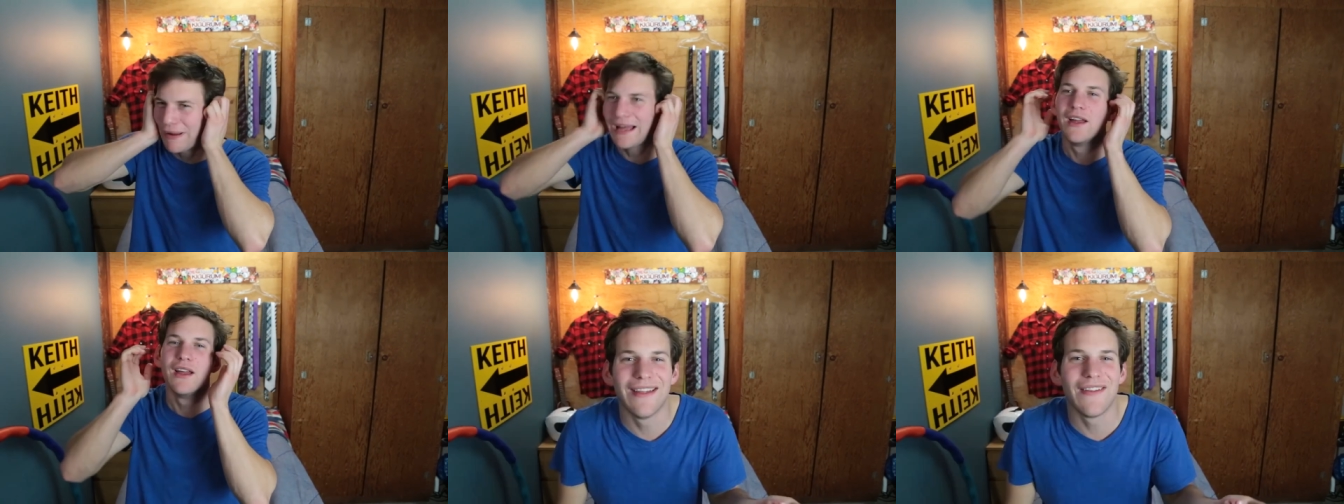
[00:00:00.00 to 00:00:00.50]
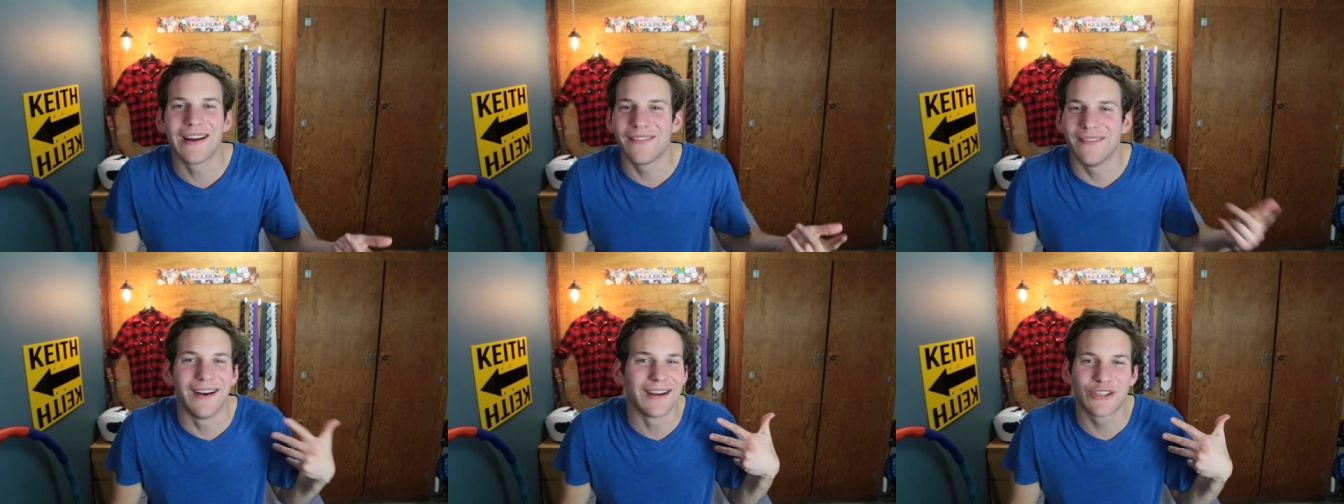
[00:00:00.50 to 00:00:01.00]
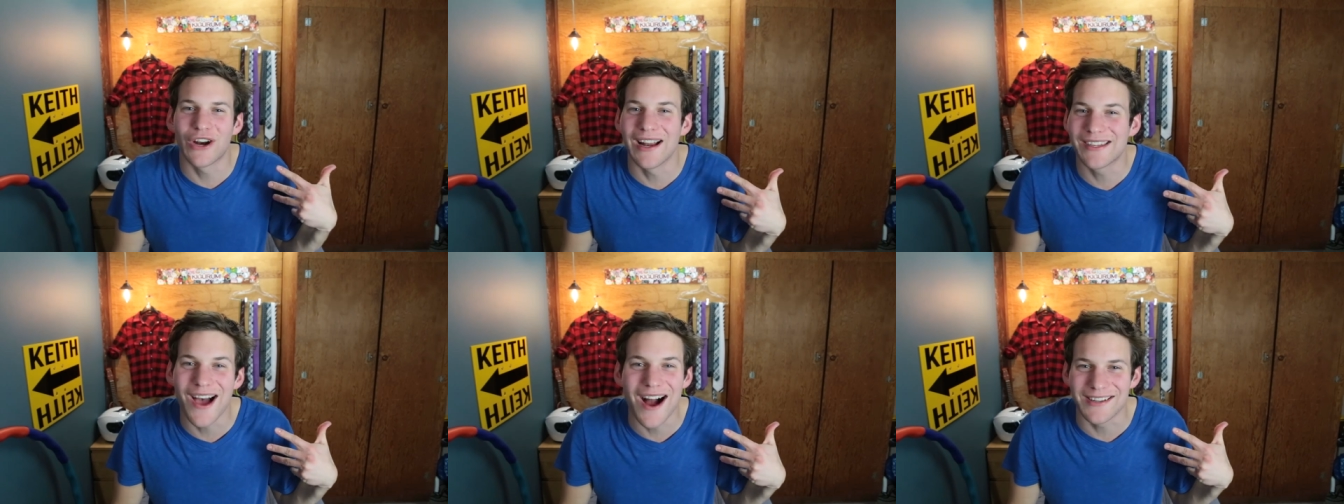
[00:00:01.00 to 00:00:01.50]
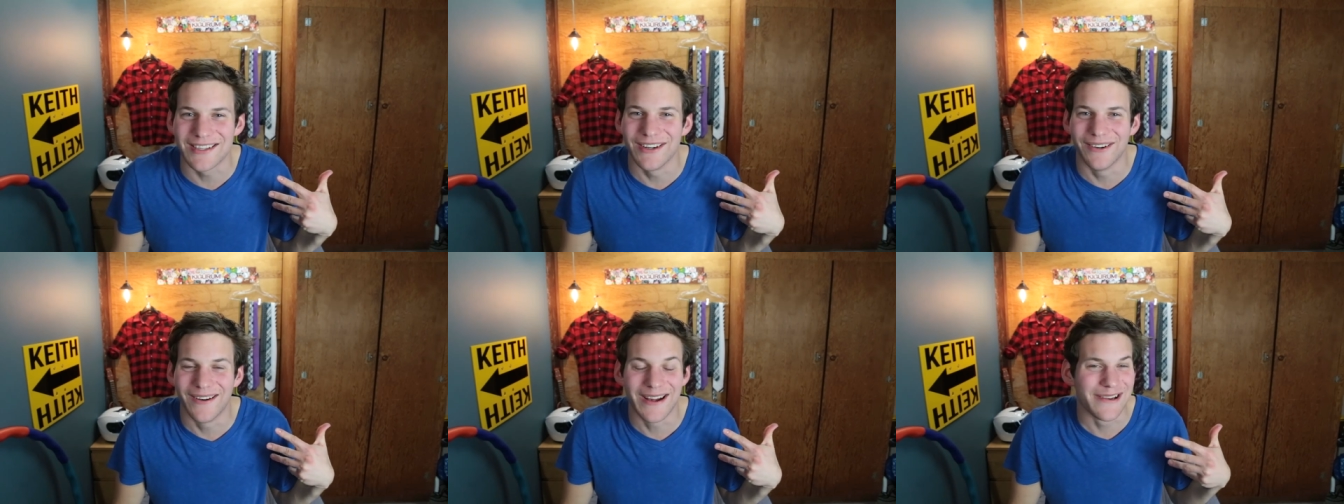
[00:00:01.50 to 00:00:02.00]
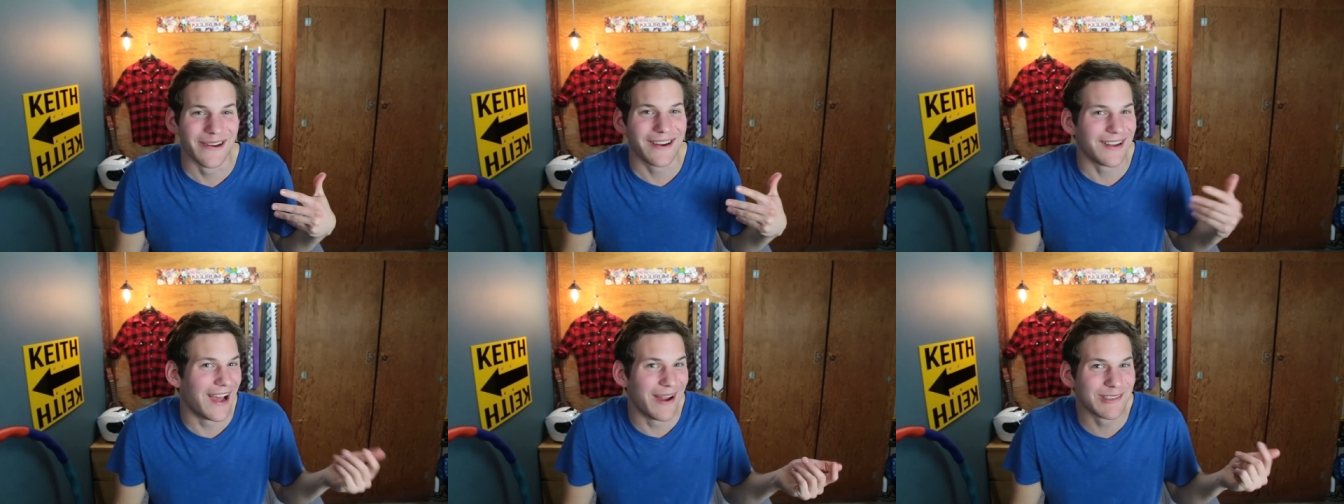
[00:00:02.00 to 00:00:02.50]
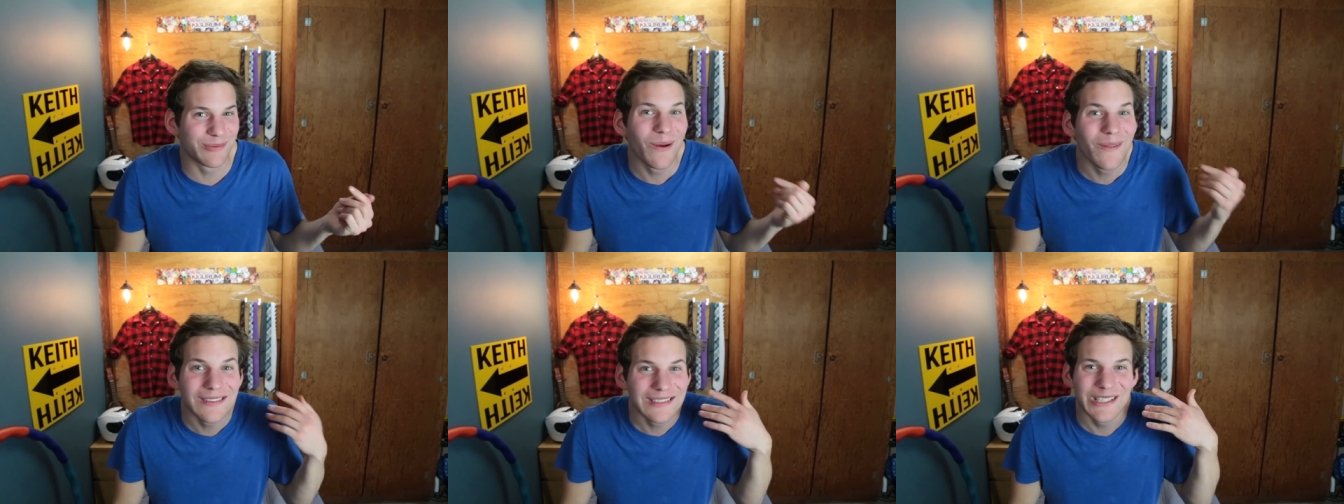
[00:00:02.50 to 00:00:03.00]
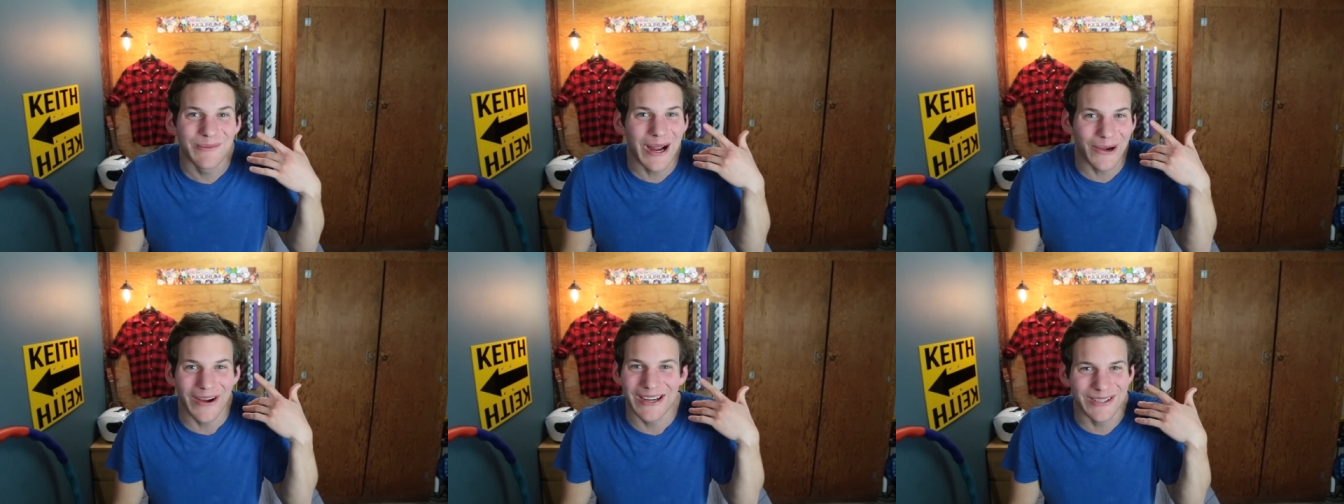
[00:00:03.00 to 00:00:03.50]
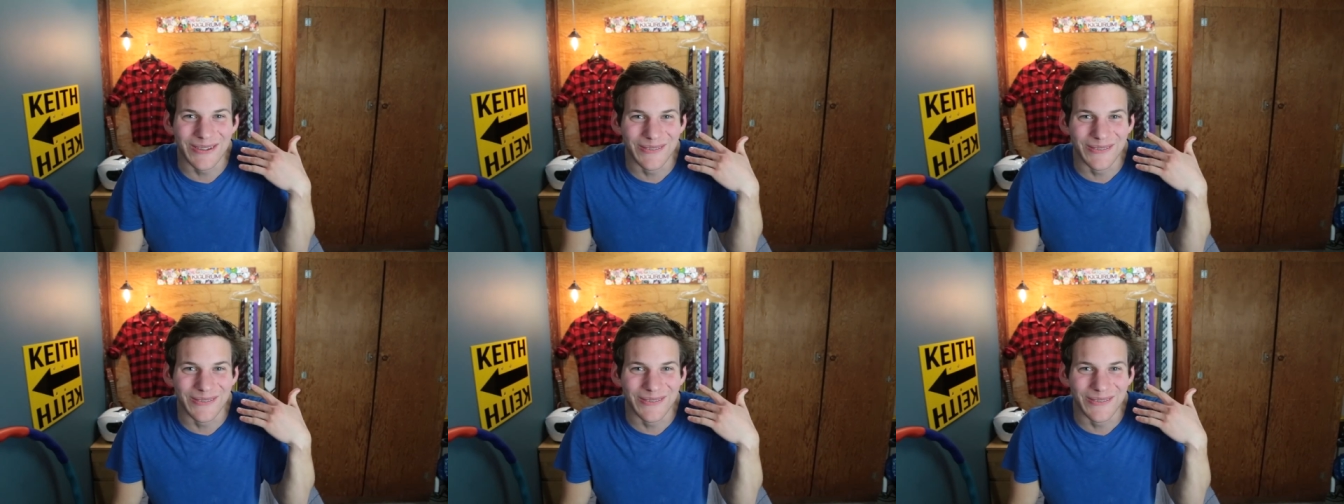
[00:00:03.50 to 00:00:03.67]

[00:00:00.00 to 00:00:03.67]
and then they're, they're, like trying to talk to you, and you're like, I just want to listen to my great